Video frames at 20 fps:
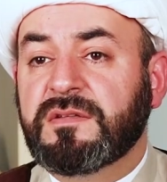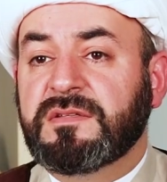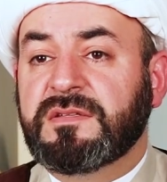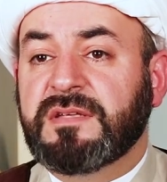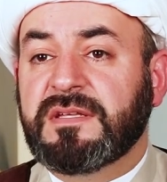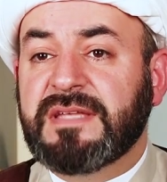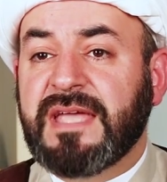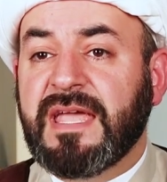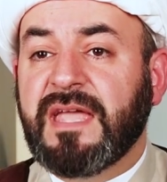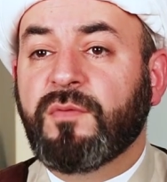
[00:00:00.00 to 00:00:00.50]

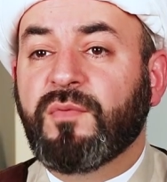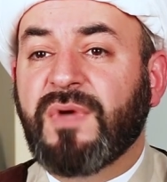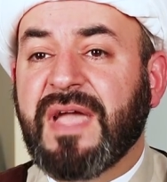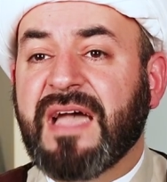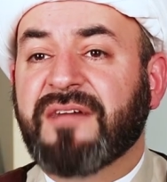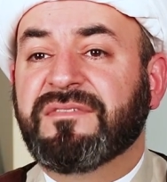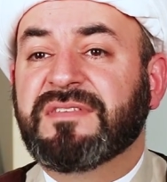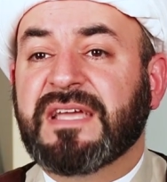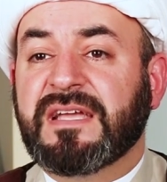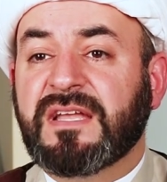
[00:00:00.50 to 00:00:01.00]
today we
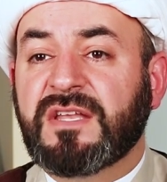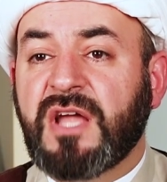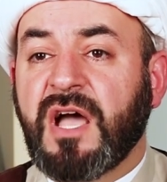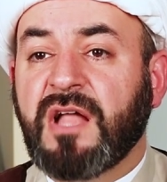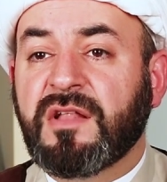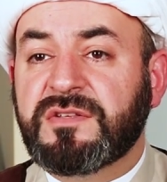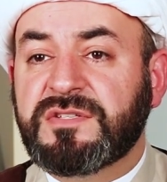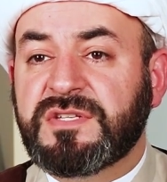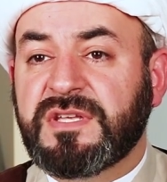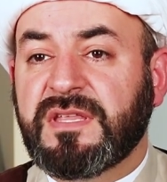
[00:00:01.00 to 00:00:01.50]
have
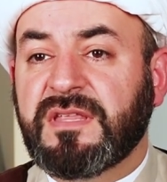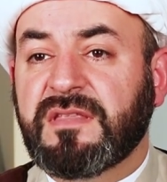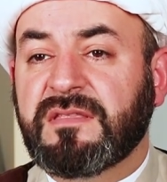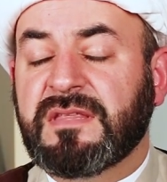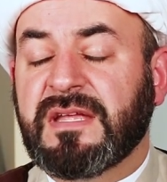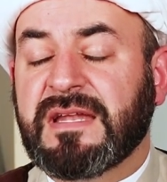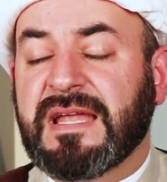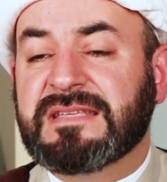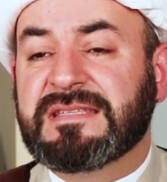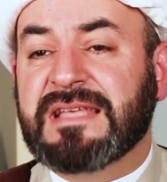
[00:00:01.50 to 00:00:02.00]
technology
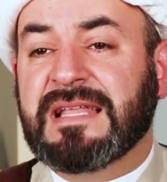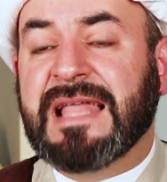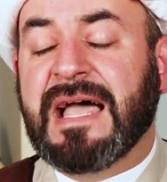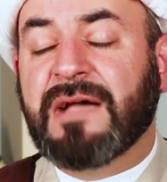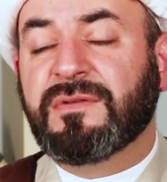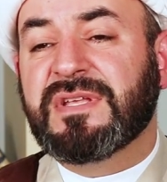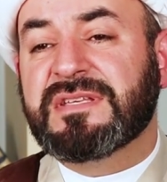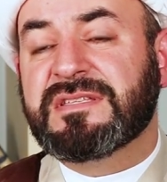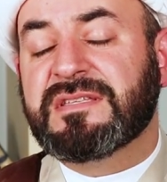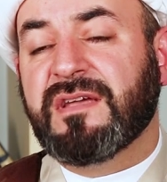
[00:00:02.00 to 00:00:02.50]
that has
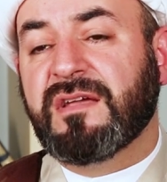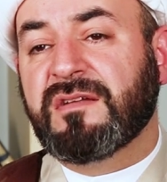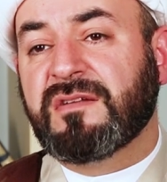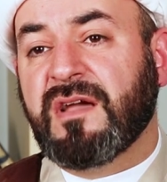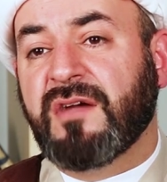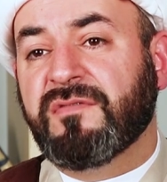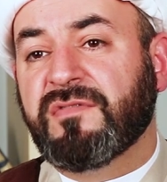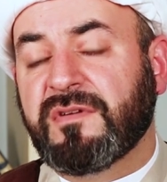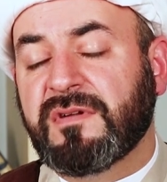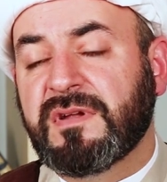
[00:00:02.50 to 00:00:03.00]
allowed us to
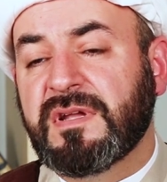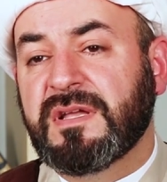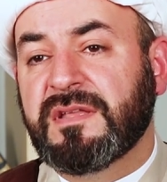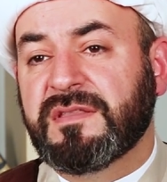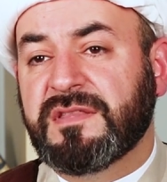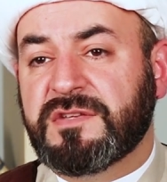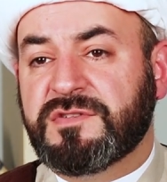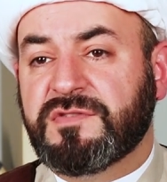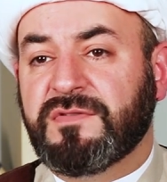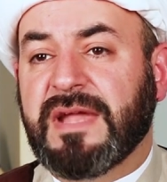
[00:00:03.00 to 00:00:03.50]
uncover
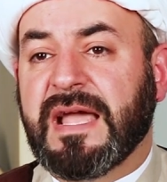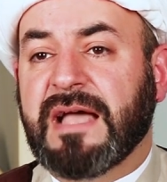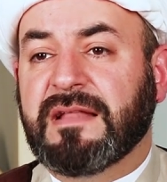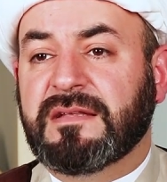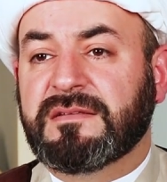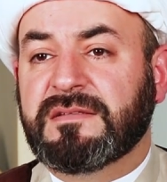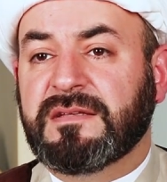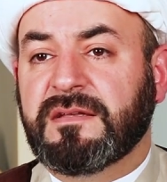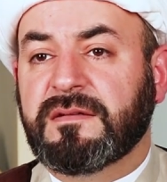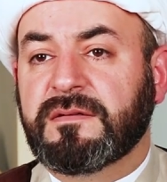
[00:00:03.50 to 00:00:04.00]
this
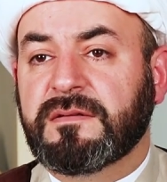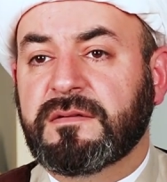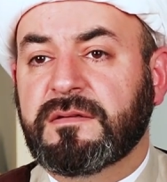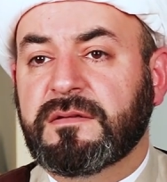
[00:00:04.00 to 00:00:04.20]
reality.